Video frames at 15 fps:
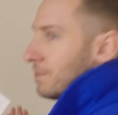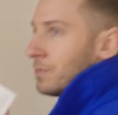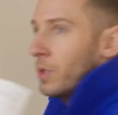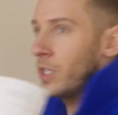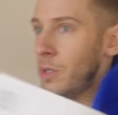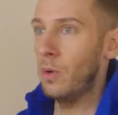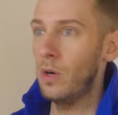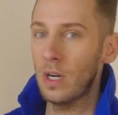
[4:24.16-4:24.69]

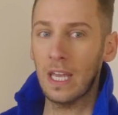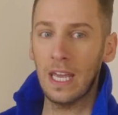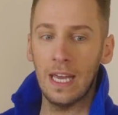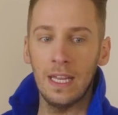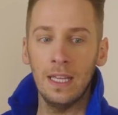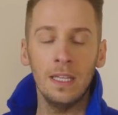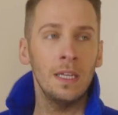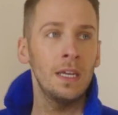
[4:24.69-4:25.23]
when you walk
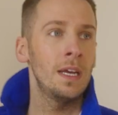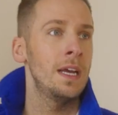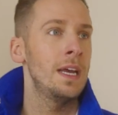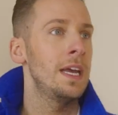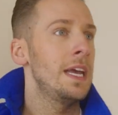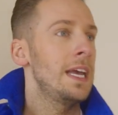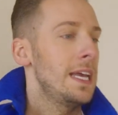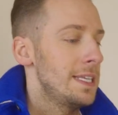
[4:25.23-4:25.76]
in,
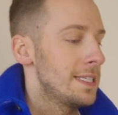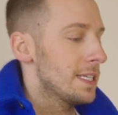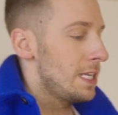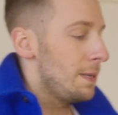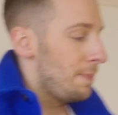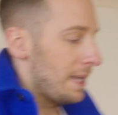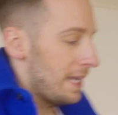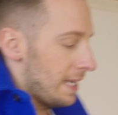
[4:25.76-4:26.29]
it's going
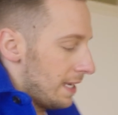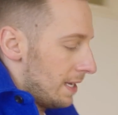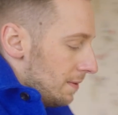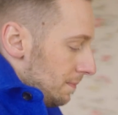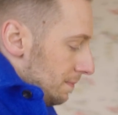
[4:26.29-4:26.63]
to be